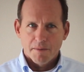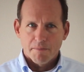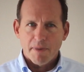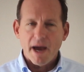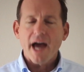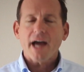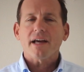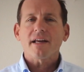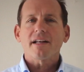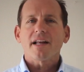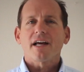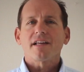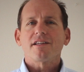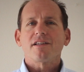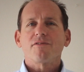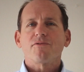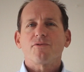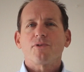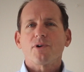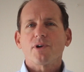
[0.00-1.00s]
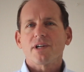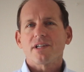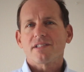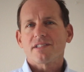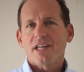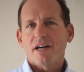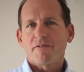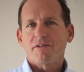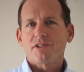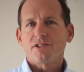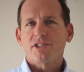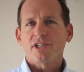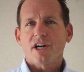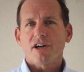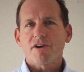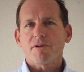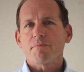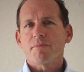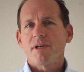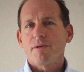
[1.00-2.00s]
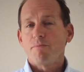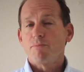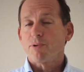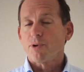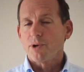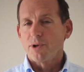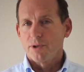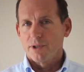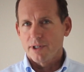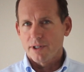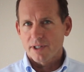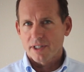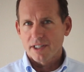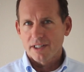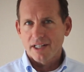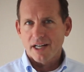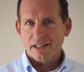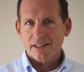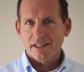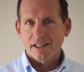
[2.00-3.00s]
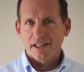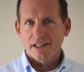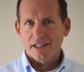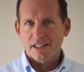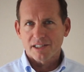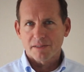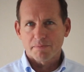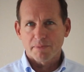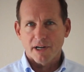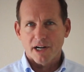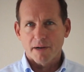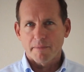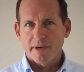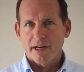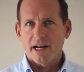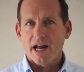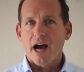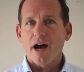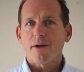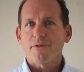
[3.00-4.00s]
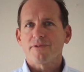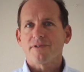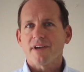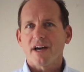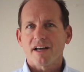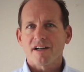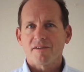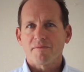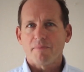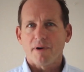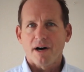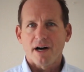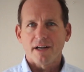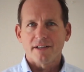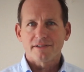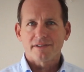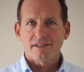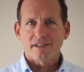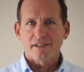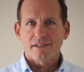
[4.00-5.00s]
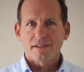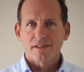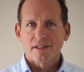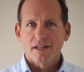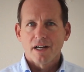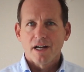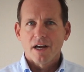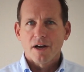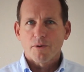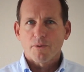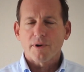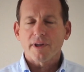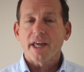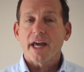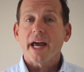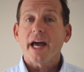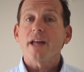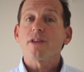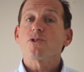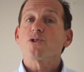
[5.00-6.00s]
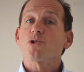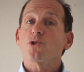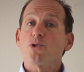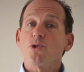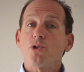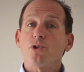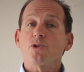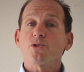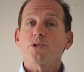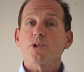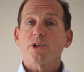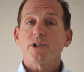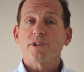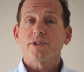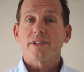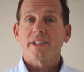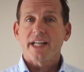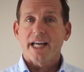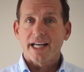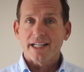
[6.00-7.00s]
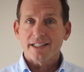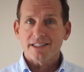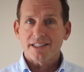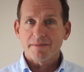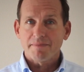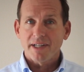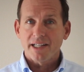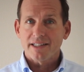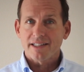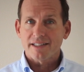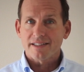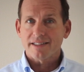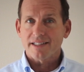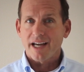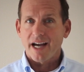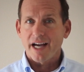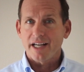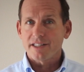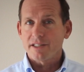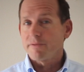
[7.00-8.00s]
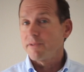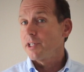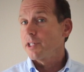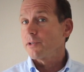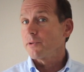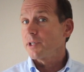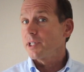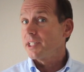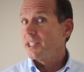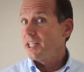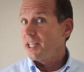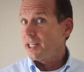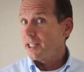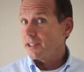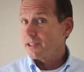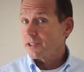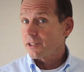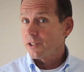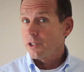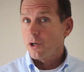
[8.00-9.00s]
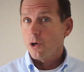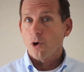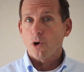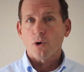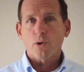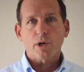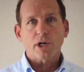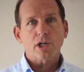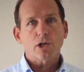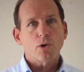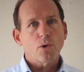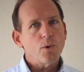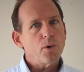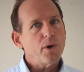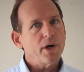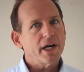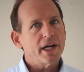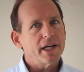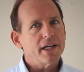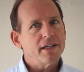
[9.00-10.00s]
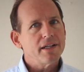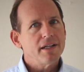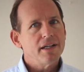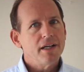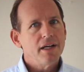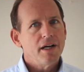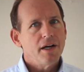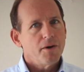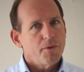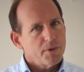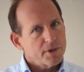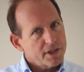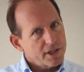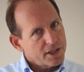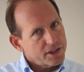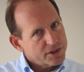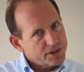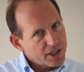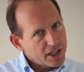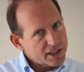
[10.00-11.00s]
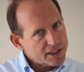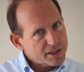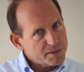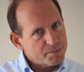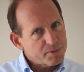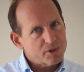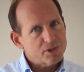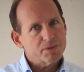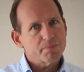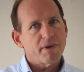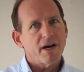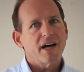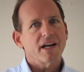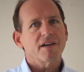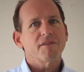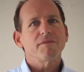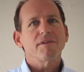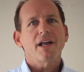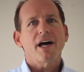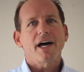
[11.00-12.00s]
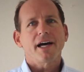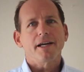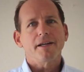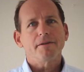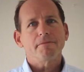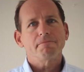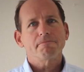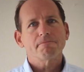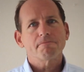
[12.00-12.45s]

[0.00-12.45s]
Back in 1947, Jeremy Bruner conducted an experiment outside of Boston where they had school children estimate the size of either a disc or a coin with an adjustable spot of light.